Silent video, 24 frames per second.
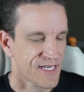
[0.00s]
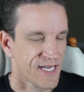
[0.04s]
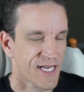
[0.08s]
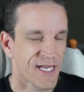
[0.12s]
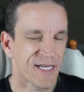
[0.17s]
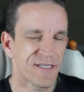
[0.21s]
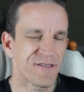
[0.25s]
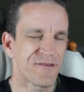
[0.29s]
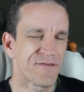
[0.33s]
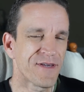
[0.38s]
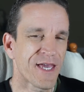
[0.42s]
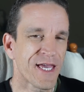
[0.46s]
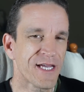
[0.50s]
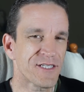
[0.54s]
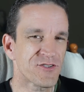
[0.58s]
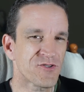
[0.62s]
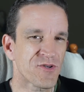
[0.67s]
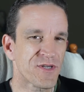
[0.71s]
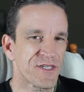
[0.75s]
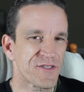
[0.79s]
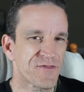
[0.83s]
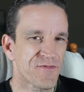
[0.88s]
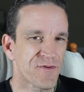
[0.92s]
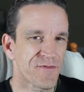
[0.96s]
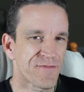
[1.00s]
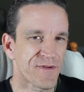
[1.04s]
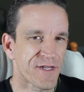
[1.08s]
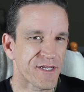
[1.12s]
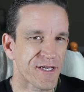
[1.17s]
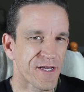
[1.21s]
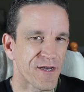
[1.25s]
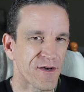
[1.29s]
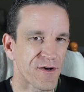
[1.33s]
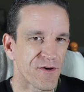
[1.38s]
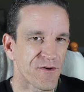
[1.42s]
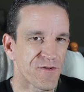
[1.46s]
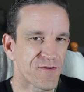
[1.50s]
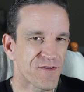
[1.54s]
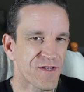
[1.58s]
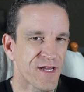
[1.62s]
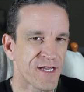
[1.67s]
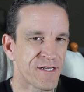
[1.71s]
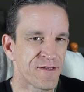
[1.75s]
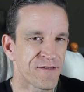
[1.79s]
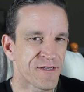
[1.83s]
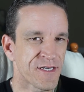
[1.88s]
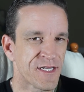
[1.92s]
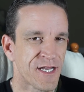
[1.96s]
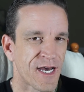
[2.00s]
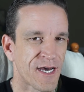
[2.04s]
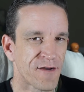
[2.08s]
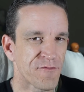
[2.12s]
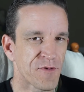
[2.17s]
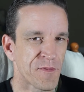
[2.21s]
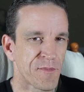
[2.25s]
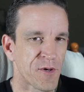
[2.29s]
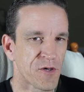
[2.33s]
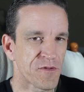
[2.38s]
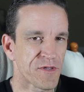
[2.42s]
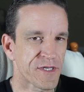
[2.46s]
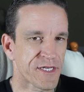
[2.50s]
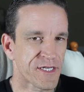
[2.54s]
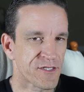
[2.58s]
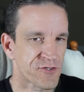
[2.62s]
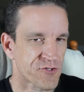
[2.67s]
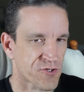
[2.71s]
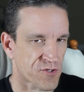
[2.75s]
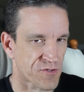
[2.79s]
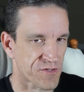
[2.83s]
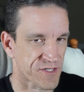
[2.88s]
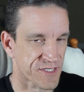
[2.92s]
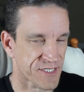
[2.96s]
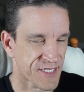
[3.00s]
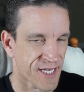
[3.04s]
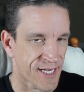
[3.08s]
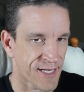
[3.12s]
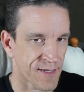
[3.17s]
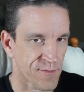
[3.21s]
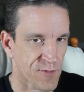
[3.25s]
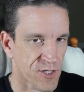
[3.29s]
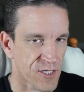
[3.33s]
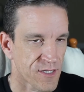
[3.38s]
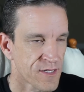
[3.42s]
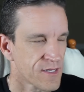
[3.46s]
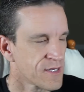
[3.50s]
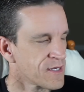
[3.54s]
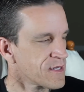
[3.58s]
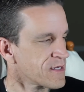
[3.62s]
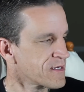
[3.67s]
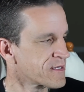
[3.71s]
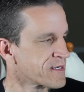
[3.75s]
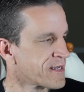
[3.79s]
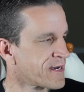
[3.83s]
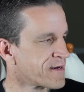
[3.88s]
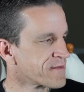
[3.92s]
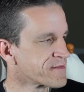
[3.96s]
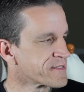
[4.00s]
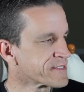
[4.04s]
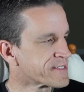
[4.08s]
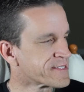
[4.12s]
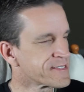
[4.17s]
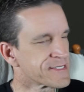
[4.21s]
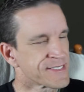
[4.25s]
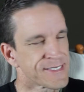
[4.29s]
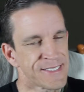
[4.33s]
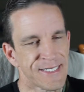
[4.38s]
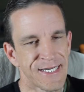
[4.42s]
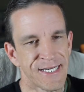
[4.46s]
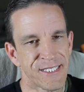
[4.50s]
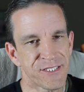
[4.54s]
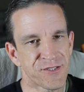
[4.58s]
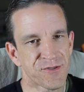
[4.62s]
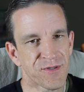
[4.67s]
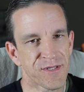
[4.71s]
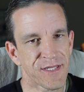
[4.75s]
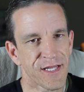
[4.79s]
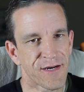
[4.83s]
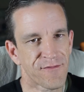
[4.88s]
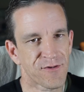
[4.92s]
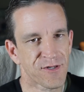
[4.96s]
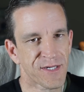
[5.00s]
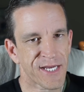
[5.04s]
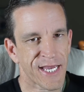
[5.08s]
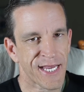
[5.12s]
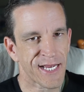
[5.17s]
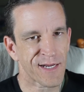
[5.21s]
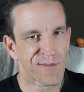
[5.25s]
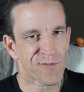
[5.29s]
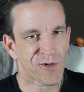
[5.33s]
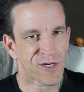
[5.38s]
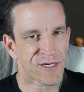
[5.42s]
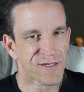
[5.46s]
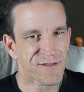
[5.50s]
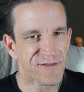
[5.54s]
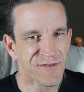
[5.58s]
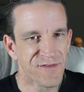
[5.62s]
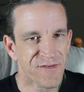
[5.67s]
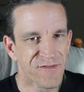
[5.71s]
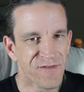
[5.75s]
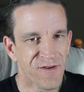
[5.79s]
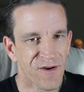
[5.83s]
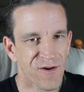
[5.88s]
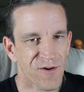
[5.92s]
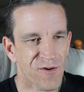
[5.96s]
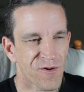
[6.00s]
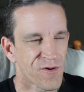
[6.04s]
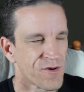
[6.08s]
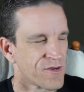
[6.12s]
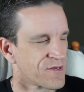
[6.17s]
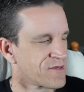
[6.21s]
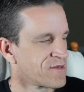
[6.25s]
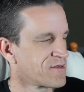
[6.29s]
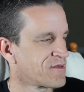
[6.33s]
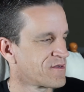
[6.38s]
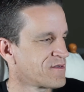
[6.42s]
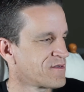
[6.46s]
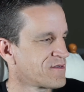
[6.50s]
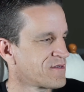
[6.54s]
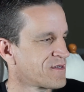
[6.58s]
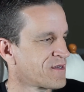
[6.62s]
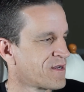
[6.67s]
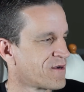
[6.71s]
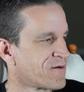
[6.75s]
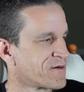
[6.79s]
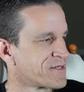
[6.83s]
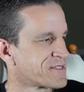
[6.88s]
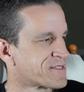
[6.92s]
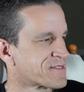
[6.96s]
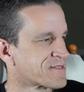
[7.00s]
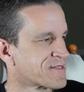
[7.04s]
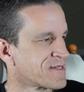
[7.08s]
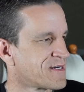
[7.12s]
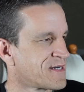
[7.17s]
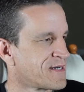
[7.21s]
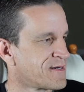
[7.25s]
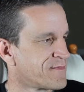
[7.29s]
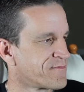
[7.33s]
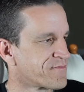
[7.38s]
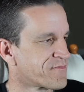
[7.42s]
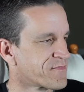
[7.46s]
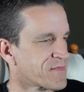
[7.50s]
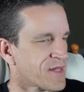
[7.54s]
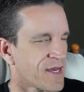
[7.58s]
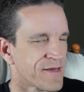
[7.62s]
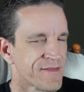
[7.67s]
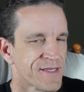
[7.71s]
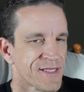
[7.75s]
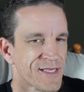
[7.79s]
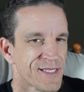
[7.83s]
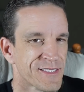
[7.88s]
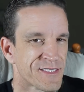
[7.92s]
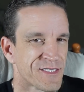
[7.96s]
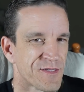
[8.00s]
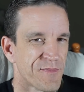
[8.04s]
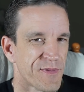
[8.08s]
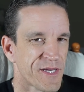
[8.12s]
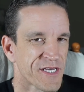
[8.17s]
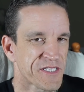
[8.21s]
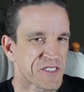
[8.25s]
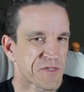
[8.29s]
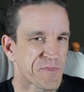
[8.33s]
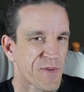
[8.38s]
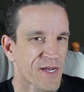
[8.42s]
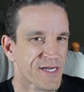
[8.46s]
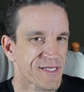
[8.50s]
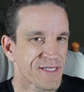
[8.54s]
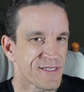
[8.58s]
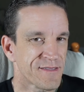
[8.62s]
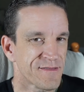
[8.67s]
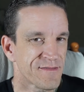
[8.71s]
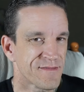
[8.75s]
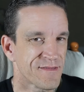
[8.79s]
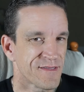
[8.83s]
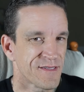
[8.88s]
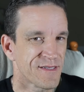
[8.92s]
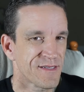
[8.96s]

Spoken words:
And you can't transfer videos, and you cannot remotely control this camera. Now, this is an entry-level camera, so it's I think that's to be expected.